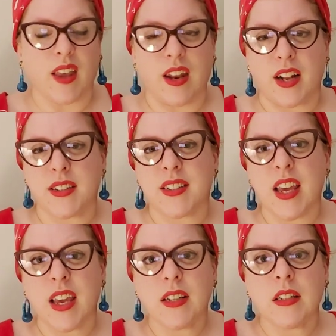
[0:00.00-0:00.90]
And I'd
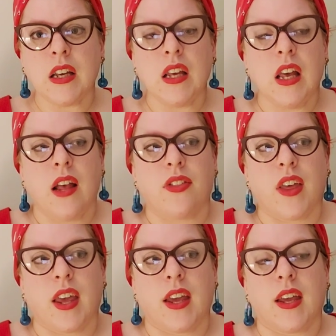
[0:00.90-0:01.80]
seen
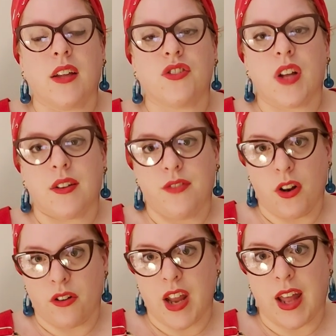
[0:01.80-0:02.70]
the Jennifer
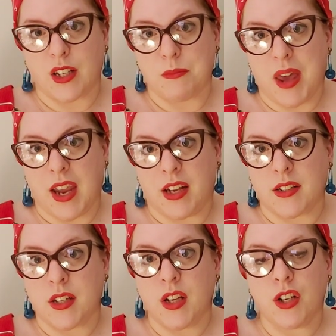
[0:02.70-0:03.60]
Lauren
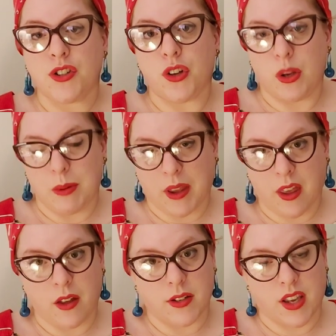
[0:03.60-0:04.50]
Handmade Juniper
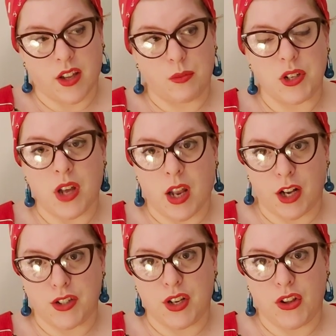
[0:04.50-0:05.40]
cardigan, which I
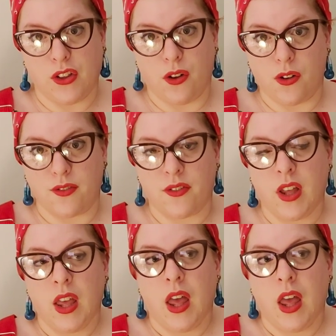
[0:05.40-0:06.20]
liked the look of,